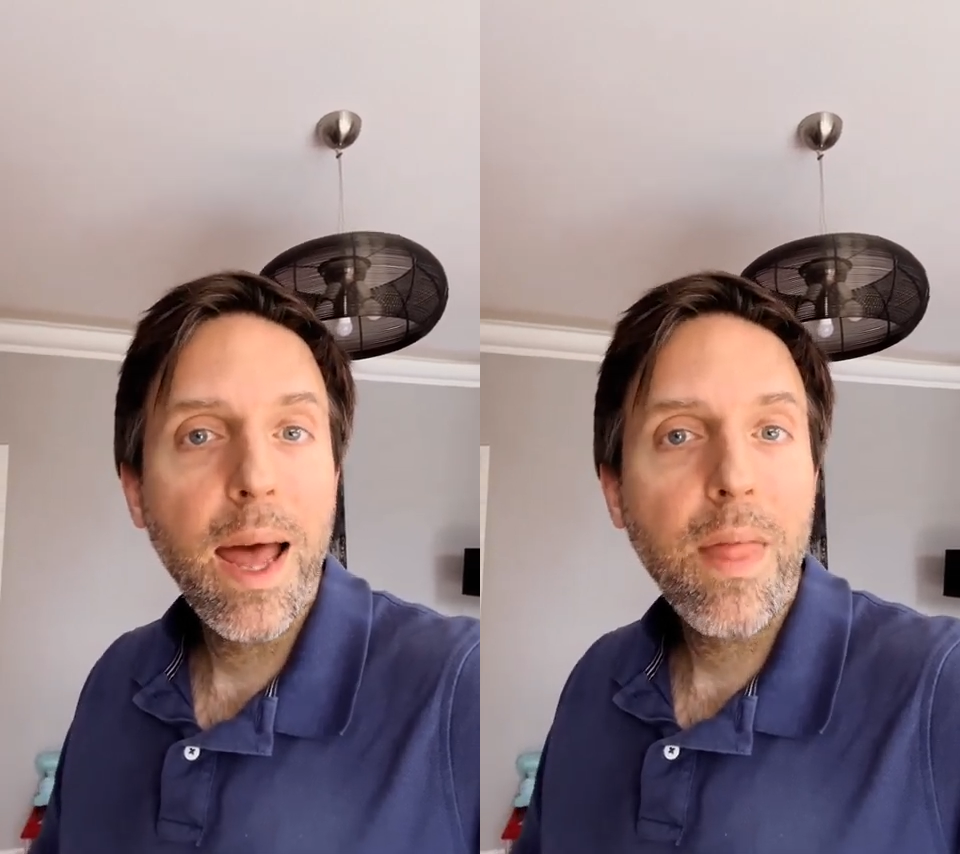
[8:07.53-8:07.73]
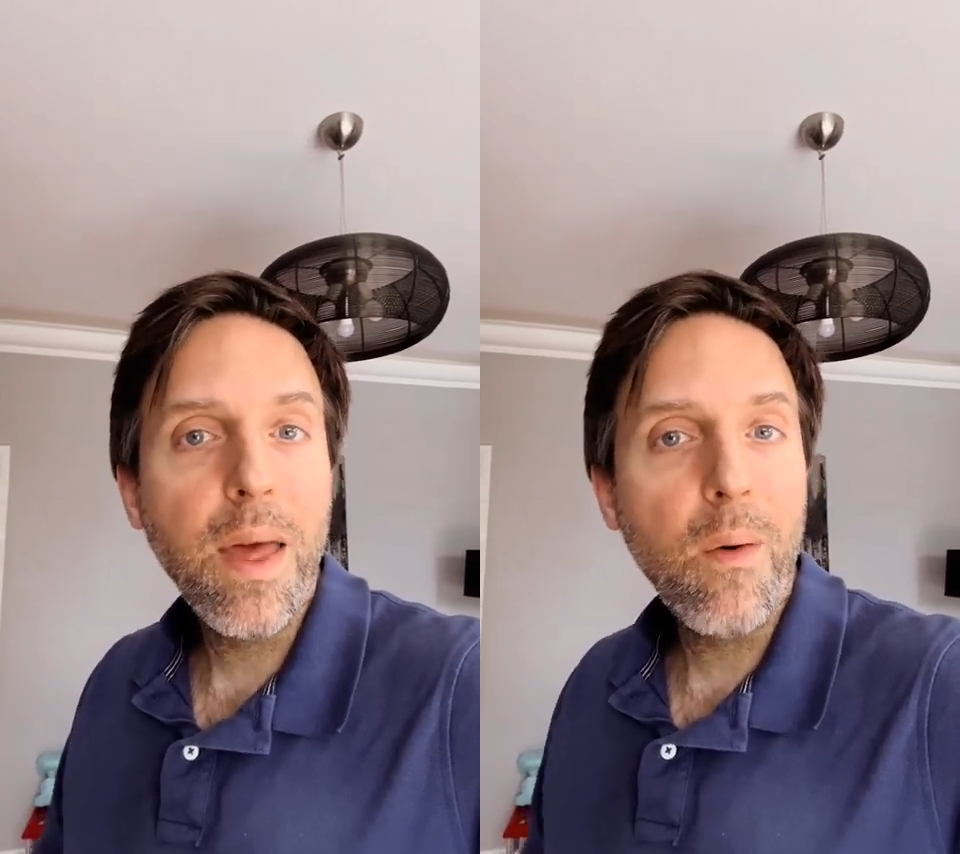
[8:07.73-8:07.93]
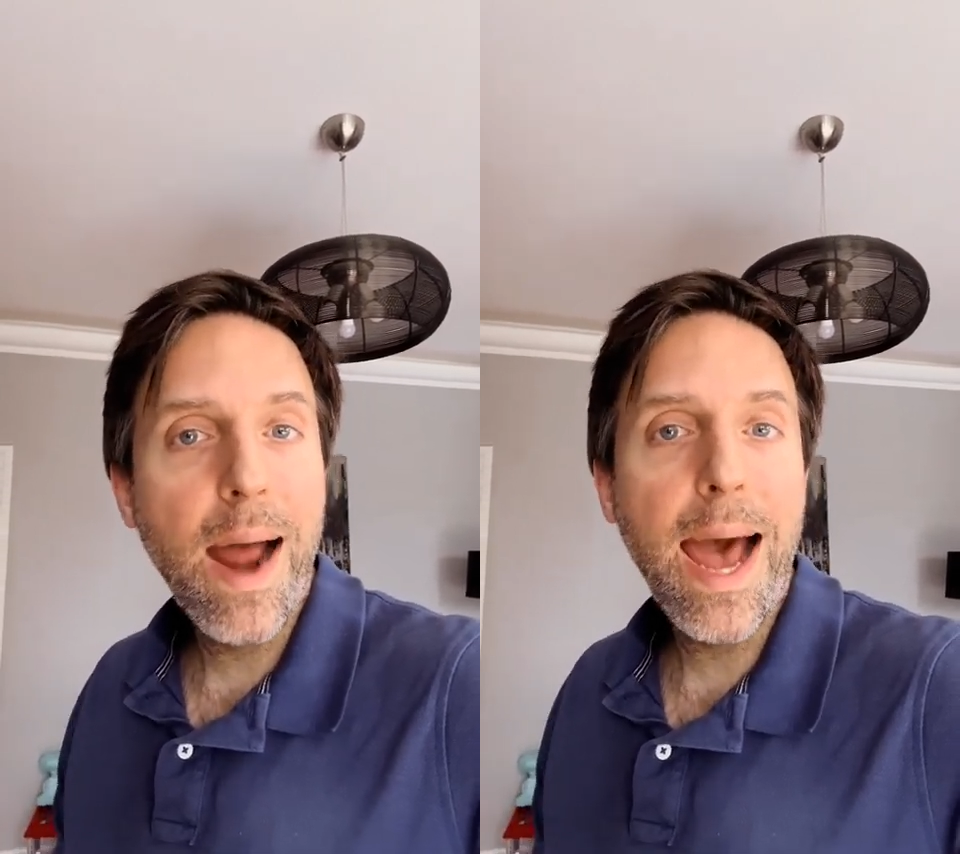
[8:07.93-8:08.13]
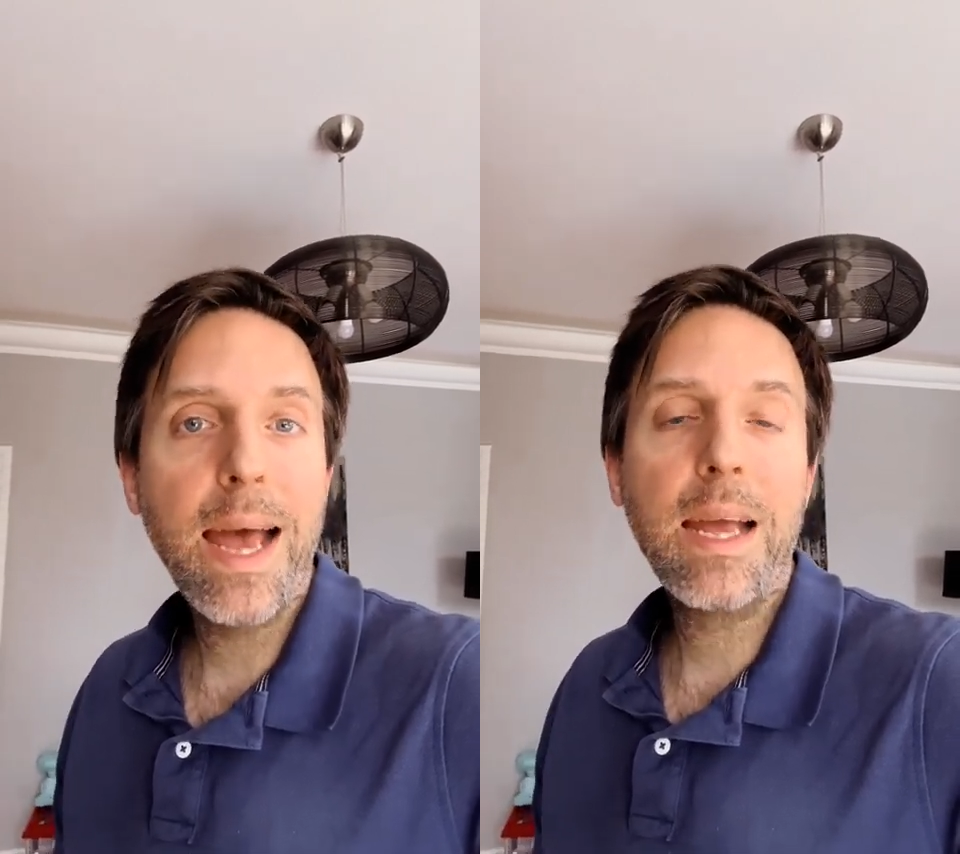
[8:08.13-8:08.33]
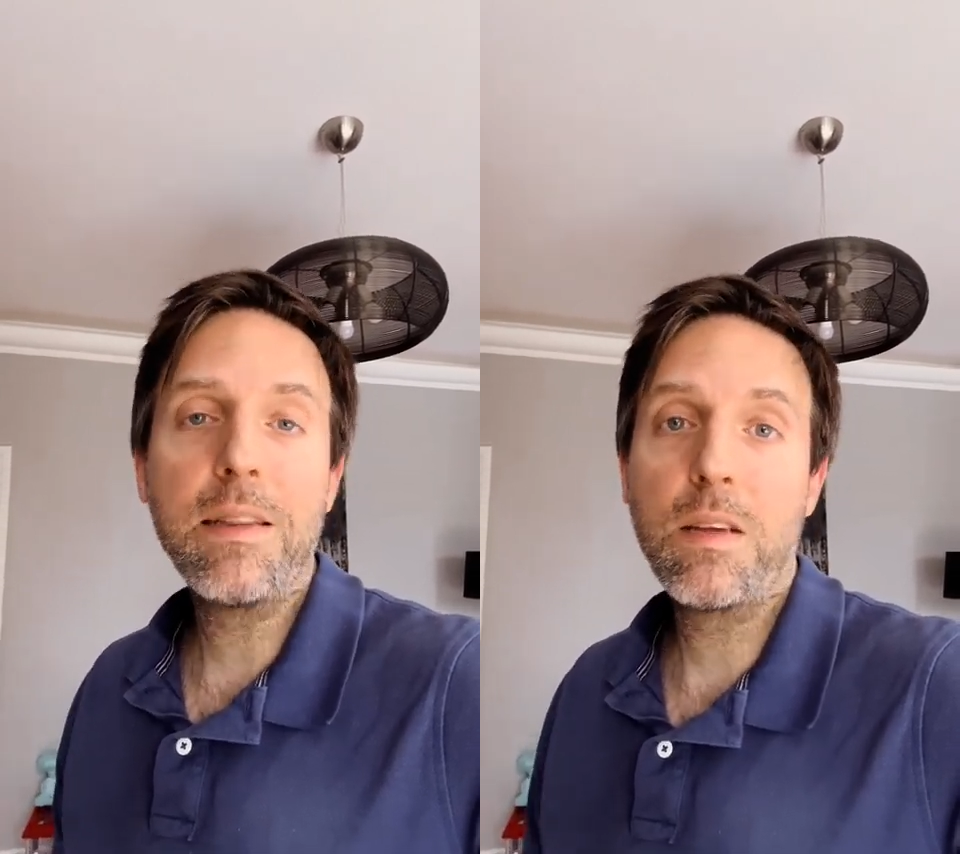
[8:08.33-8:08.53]
they're at
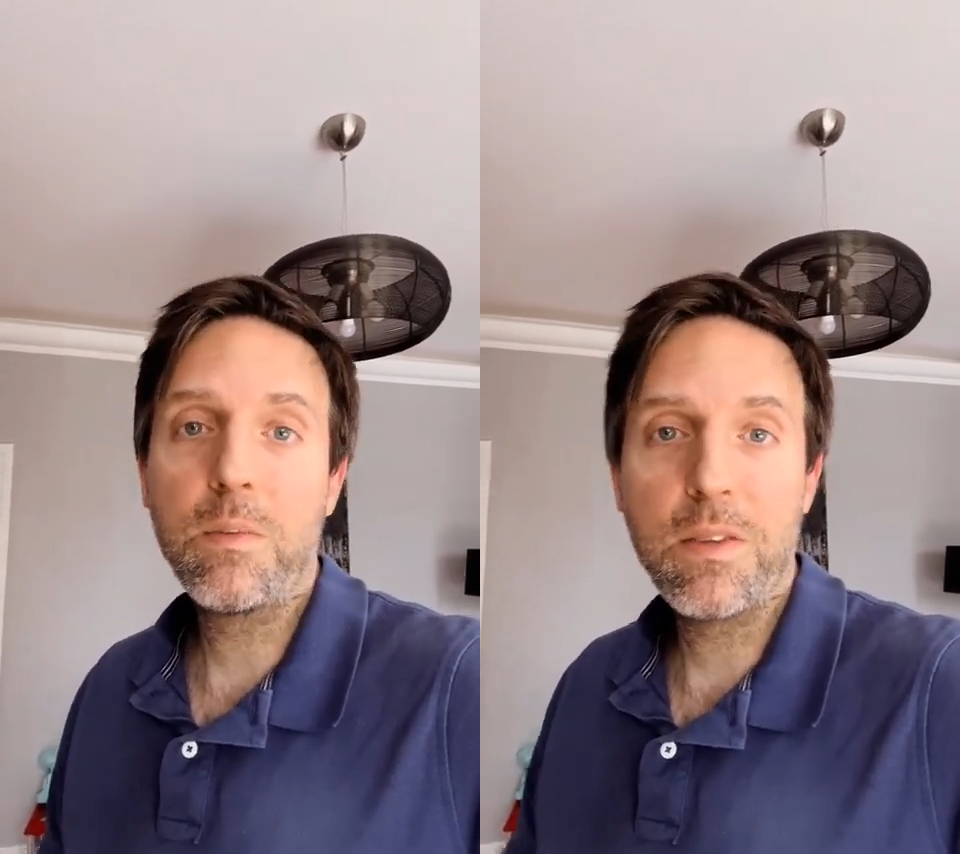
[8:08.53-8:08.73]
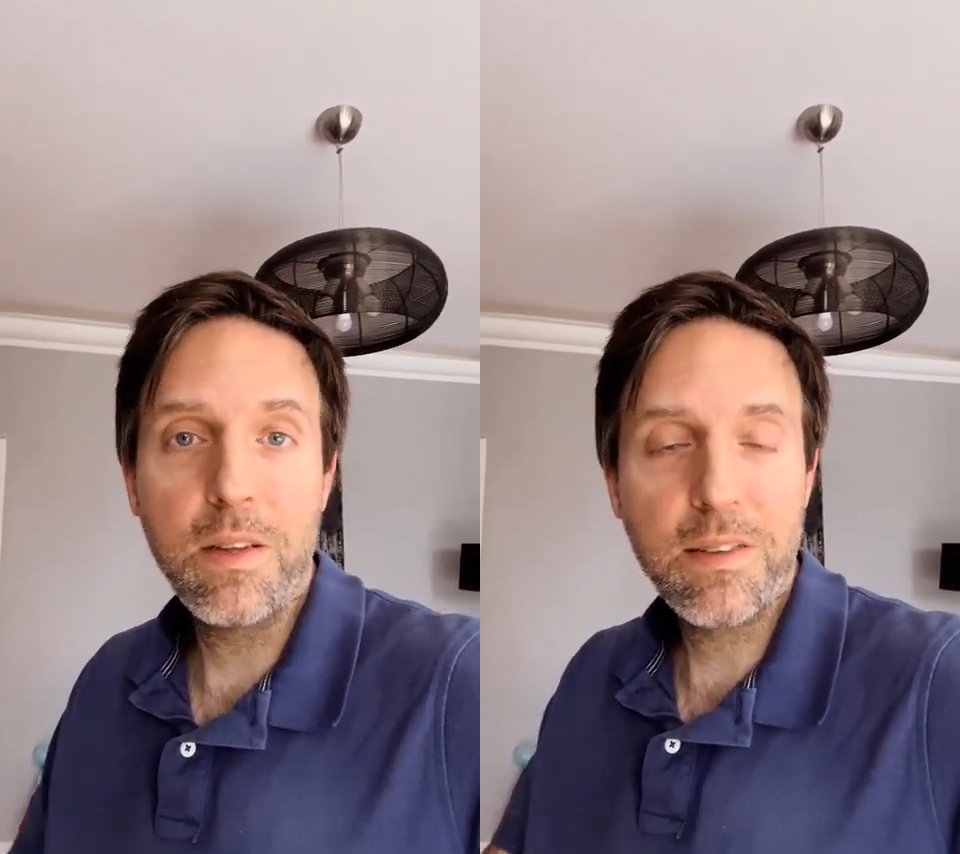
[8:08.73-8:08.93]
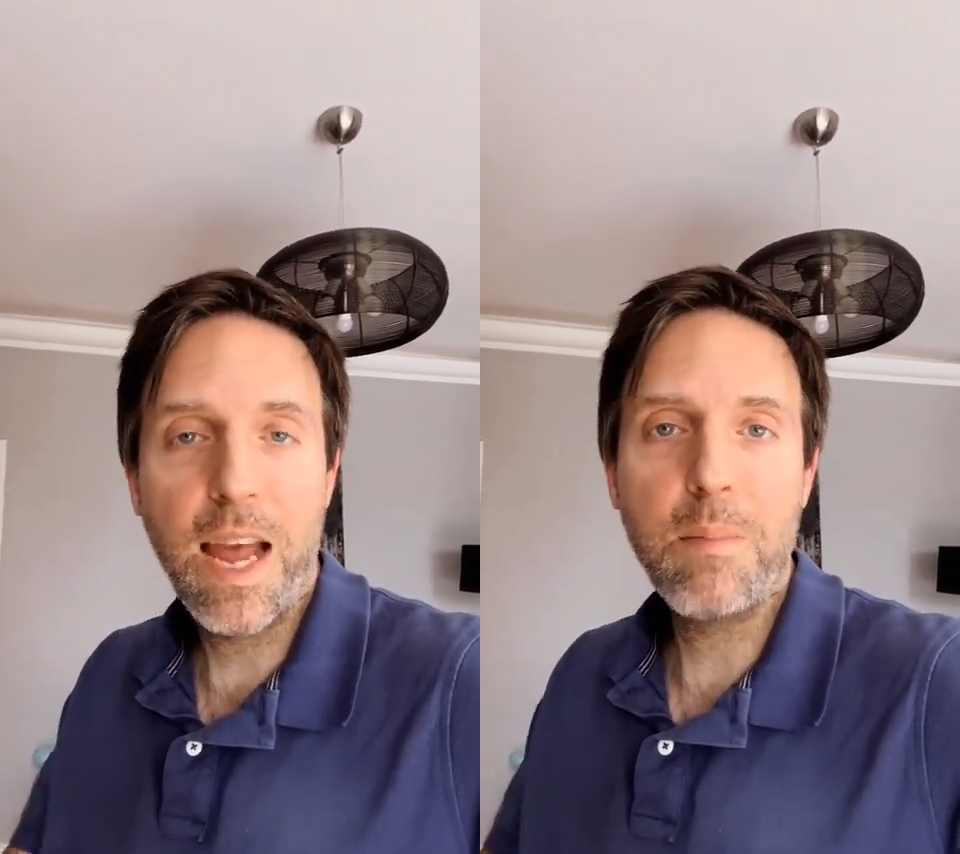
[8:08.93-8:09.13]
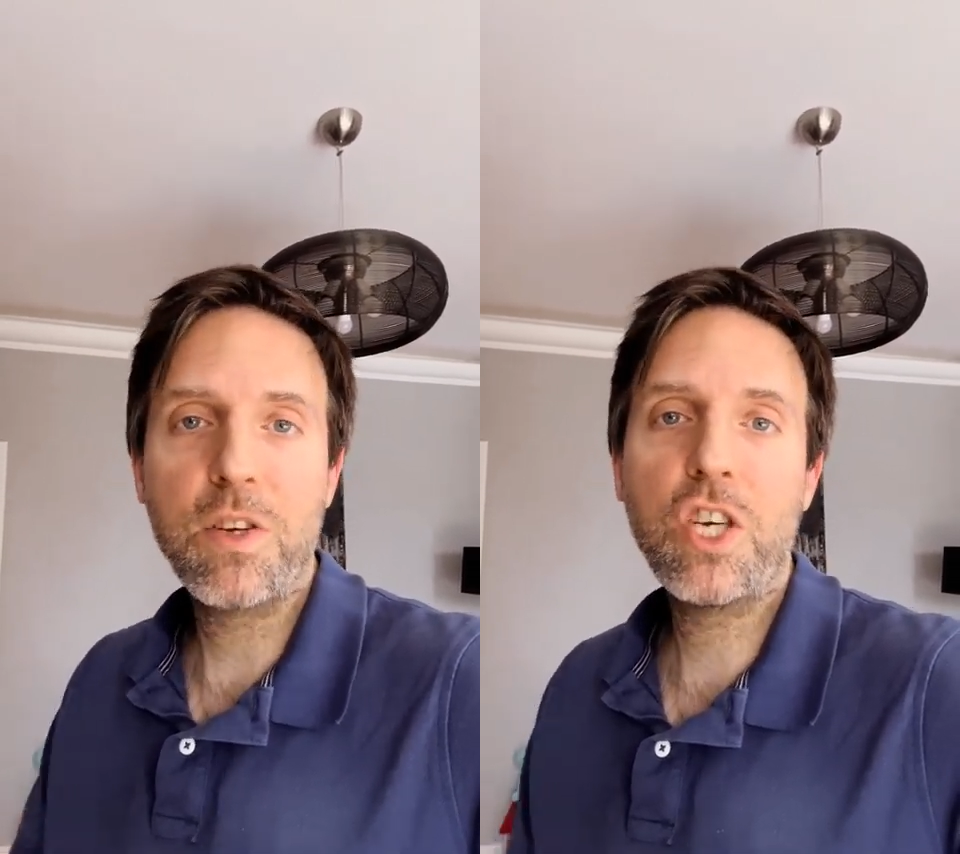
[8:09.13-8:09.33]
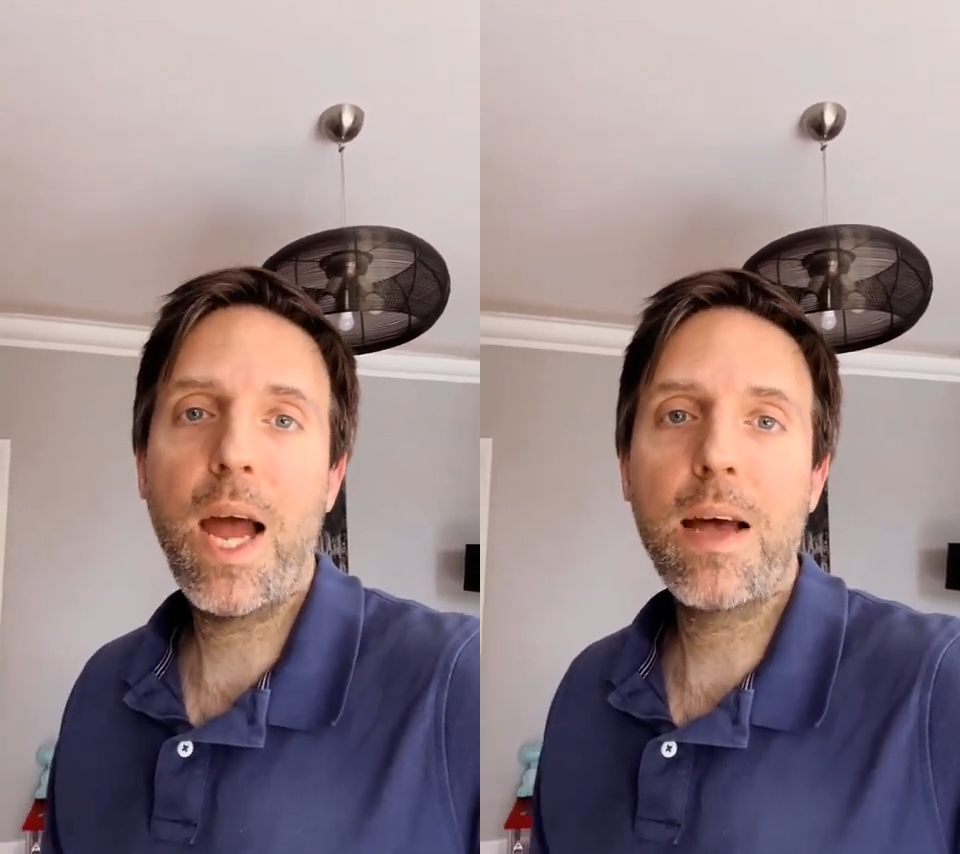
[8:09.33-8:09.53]
in terms of this game of
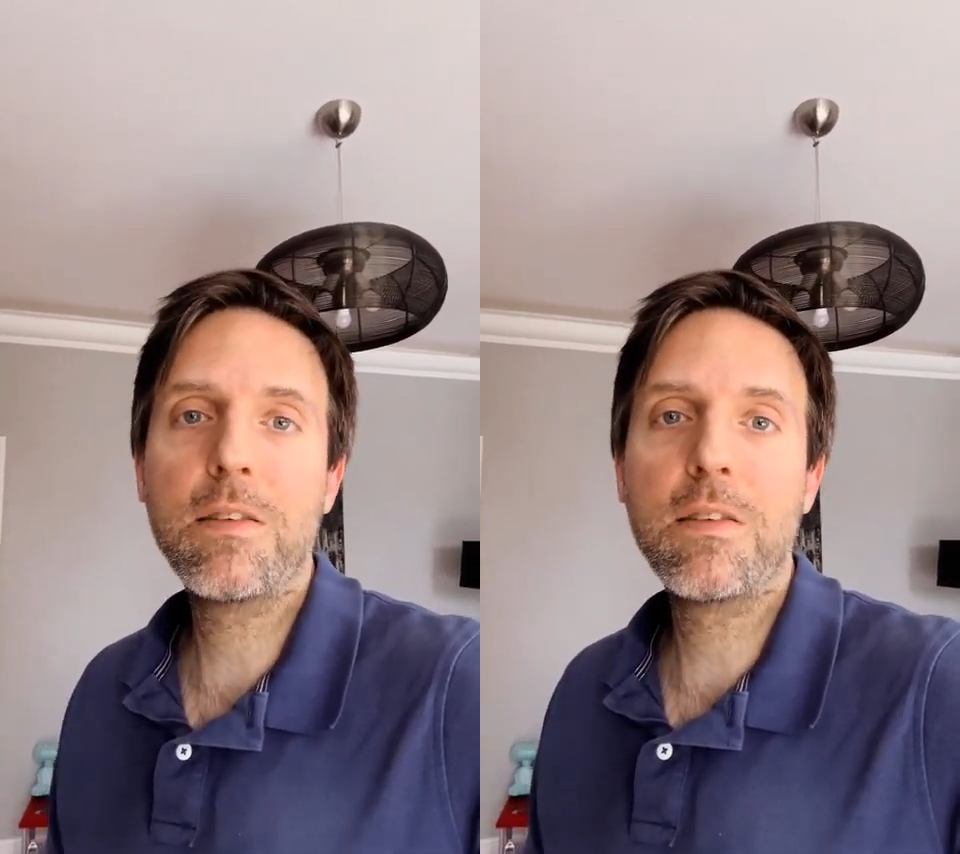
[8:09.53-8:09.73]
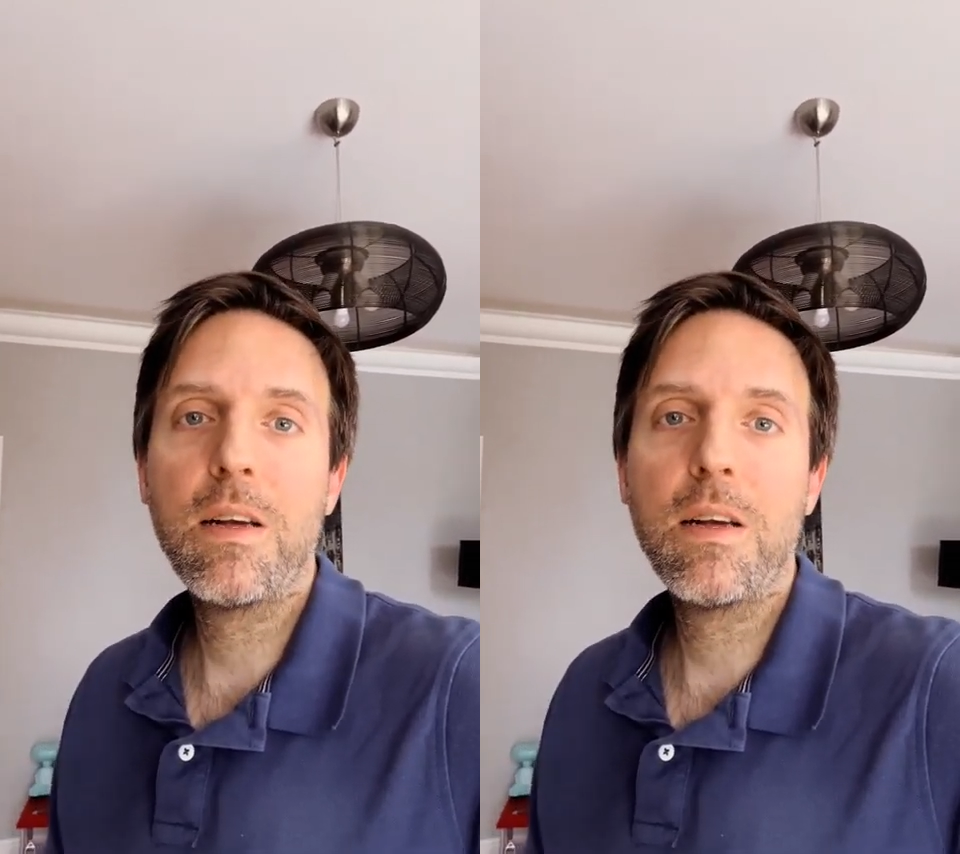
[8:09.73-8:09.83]
chess,